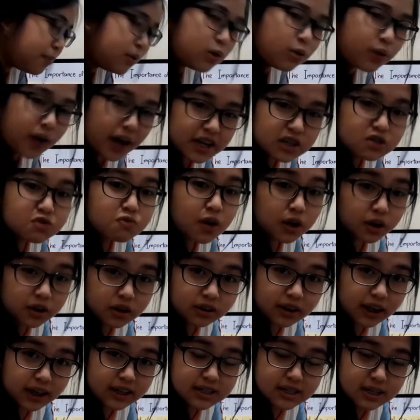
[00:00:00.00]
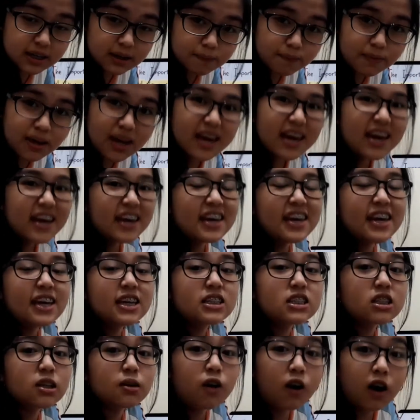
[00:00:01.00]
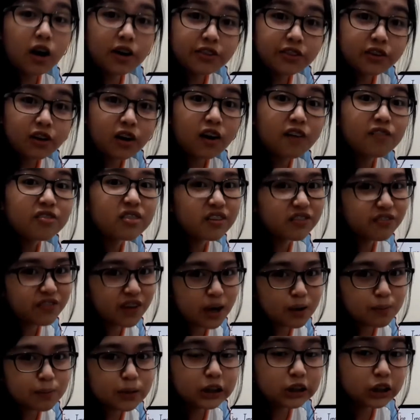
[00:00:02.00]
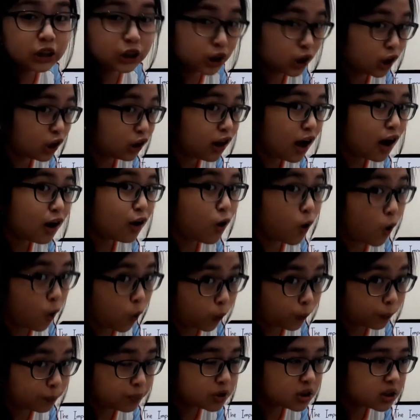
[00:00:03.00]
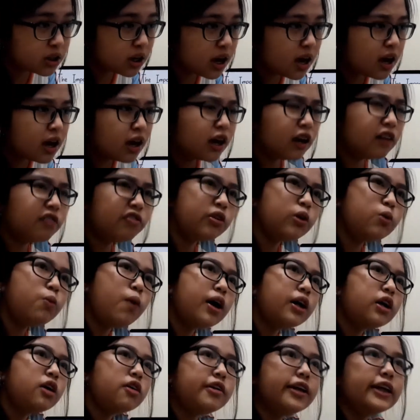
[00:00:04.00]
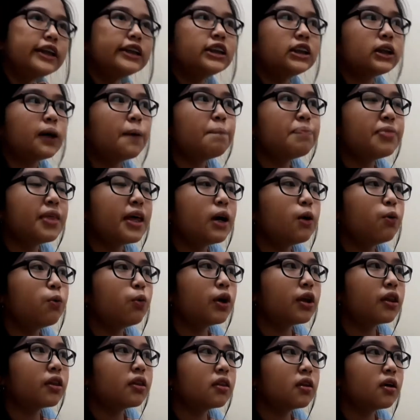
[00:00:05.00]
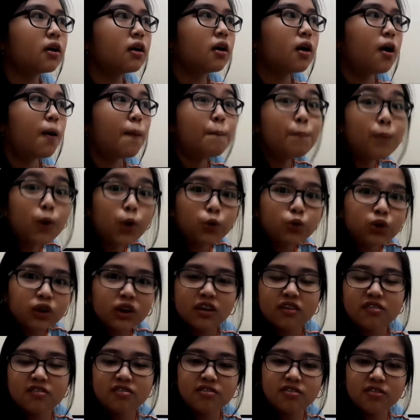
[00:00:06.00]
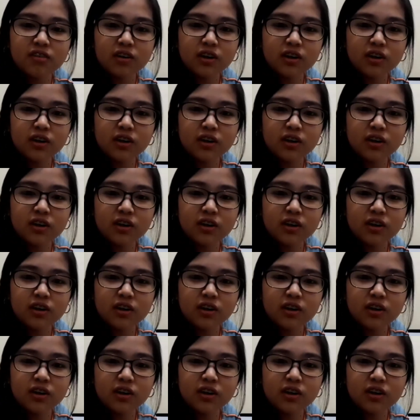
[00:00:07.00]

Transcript: you guys recognize him. He is the author of the famous Sherlock Holmes. If you want to read something with motive,